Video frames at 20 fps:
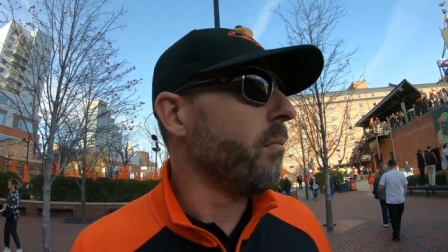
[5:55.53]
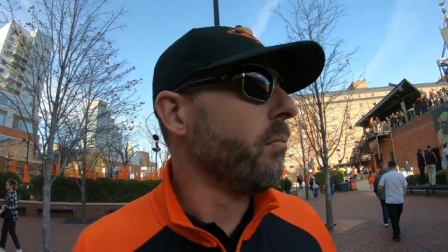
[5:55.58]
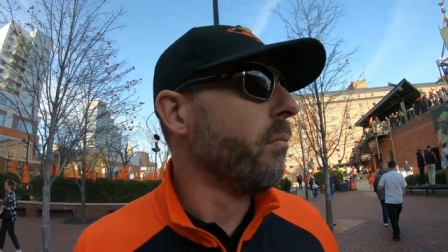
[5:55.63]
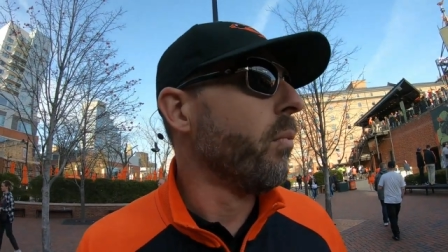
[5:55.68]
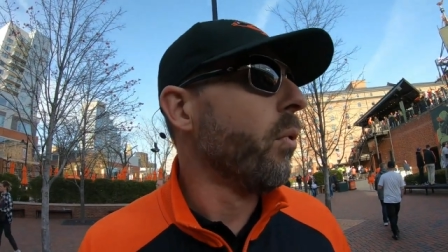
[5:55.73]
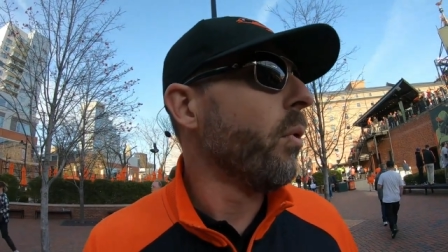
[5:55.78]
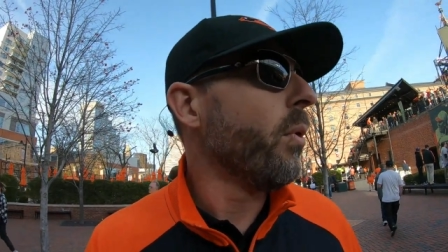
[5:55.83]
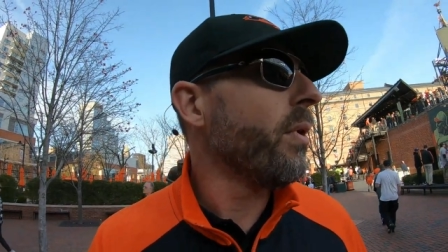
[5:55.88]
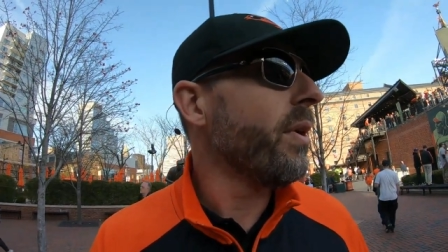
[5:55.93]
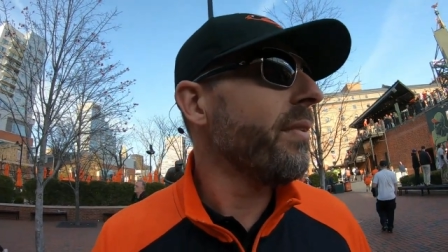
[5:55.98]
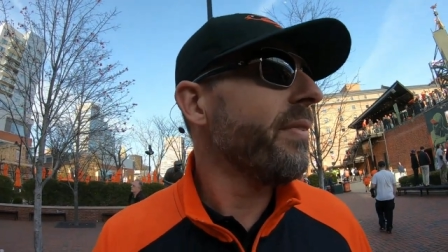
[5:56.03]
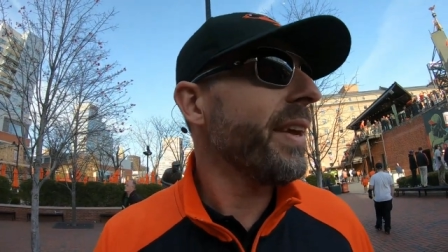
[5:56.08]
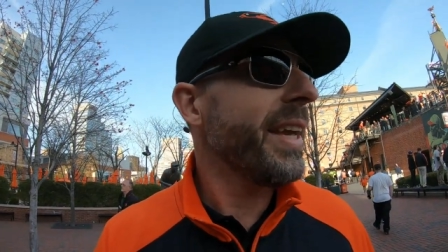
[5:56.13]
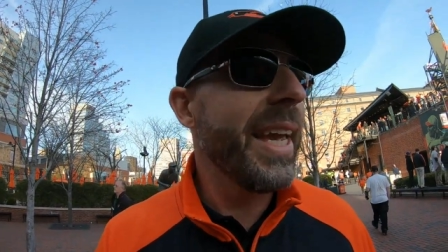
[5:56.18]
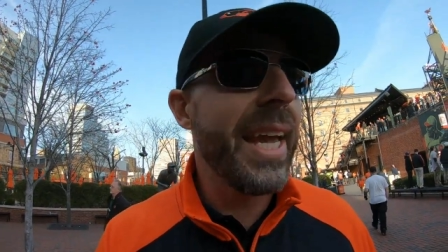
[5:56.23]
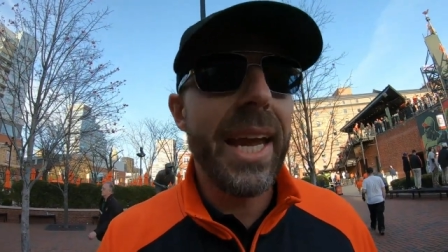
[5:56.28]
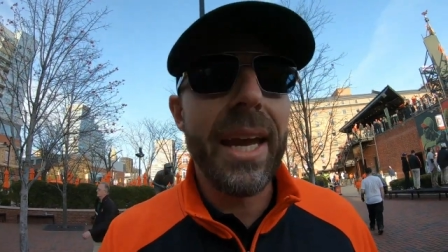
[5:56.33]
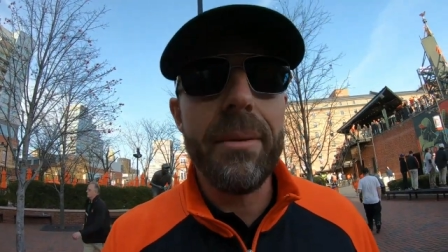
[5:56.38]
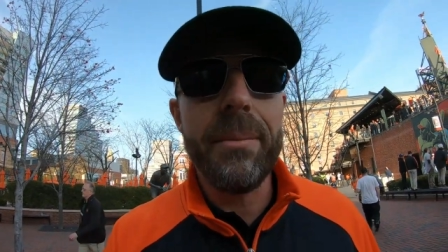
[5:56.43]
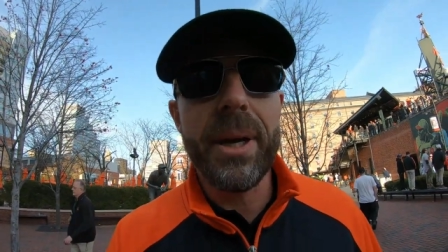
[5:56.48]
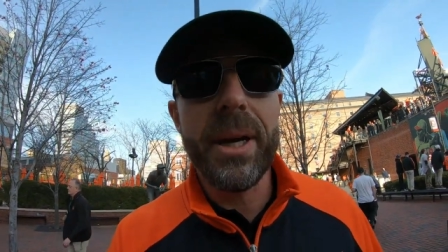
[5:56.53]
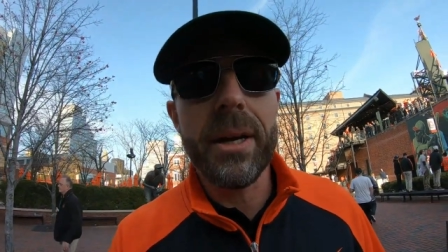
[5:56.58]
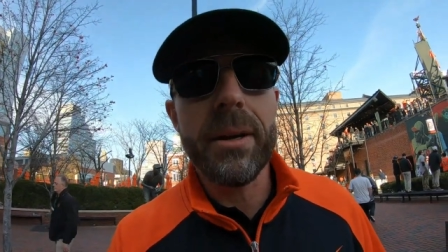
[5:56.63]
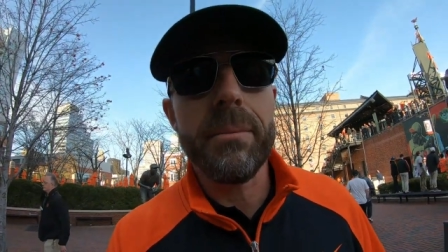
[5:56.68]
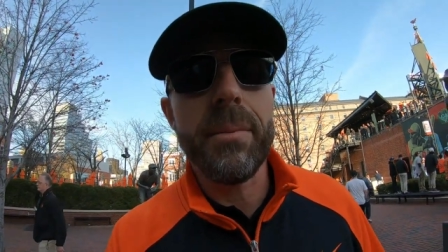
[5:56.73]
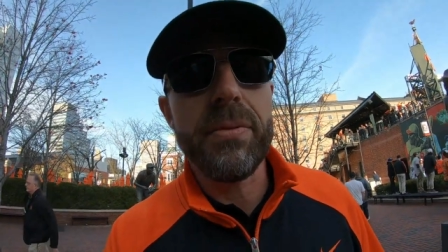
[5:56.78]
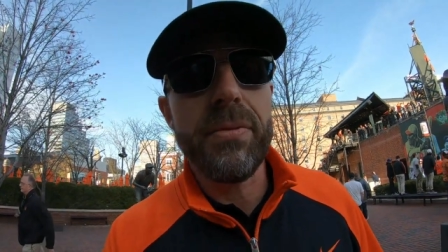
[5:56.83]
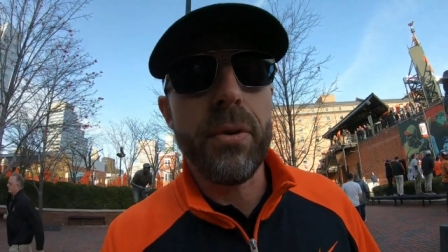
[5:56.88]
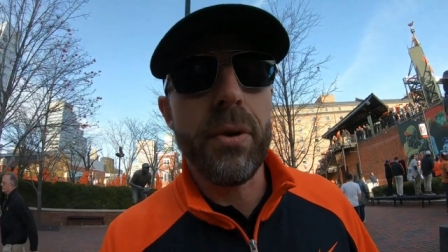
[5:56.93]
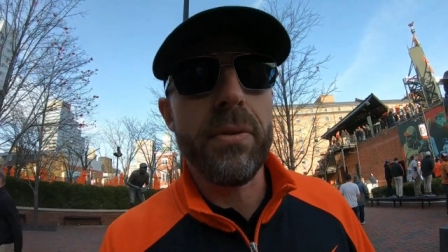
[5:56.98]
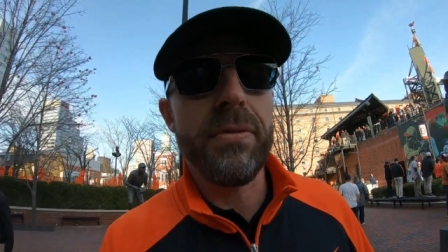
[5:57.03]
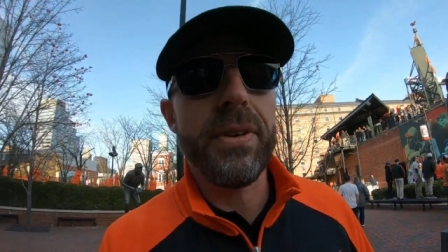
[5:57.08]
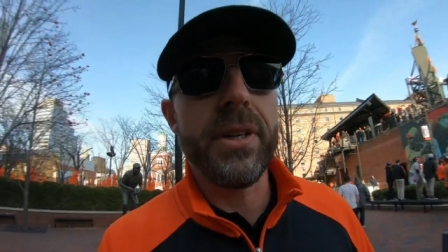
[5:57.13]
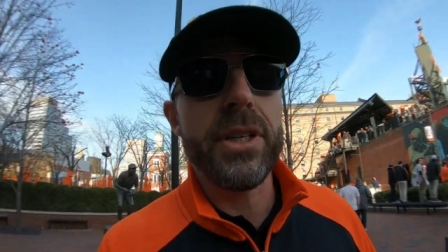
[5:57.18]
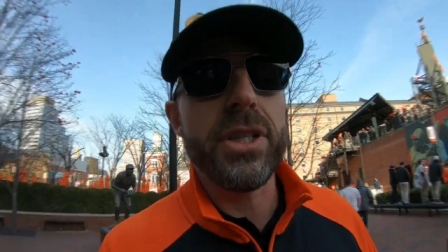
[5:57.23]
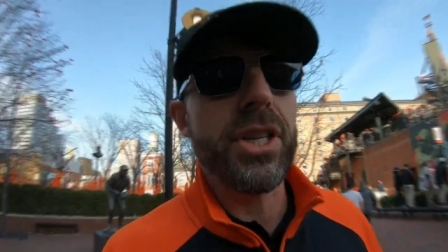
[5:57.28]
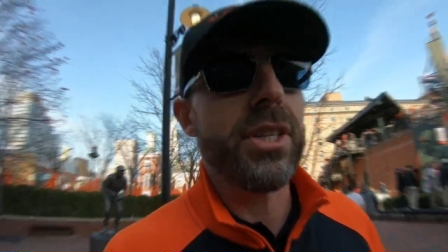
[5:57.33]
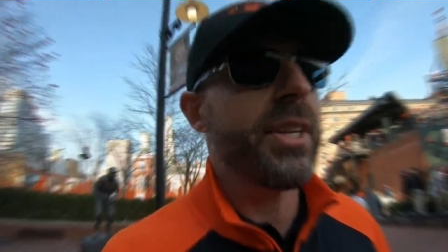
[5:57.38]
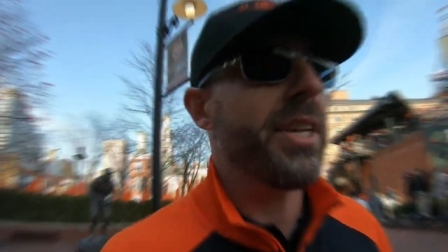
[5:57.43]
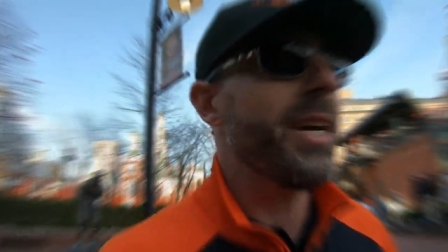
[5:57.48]
more of the game here before it
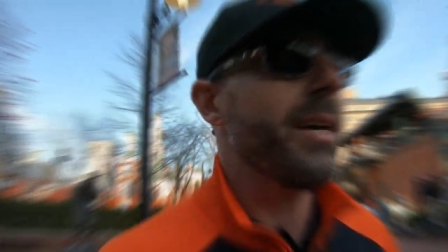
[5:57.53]
finishes